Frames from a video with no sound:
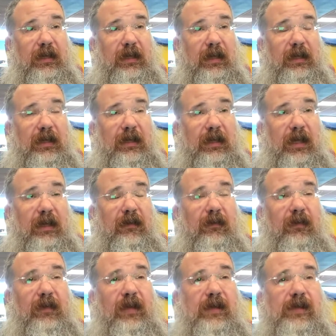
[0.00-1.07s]
I, he, I
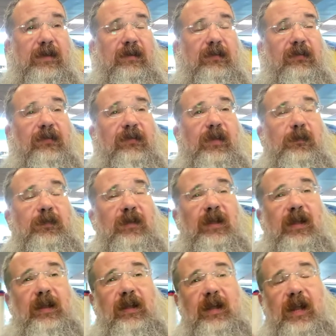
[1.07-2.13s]
don't think he's
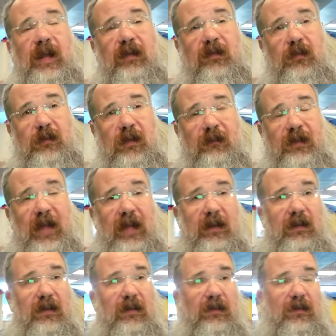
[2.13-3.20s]
stipulating it has to be of that
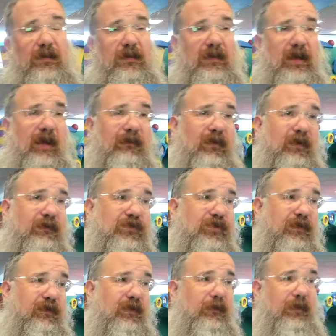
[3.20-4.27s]
level of
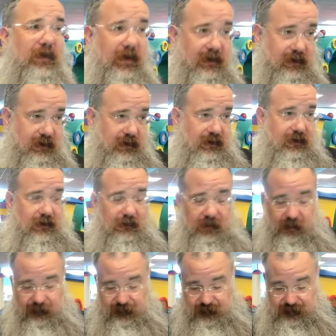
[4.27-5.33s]
tshuva, but that's a good
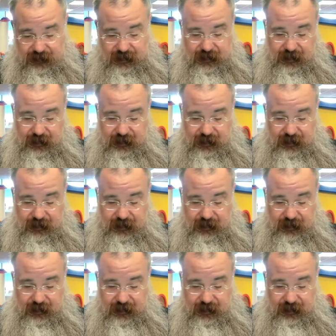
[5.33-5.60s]
reference.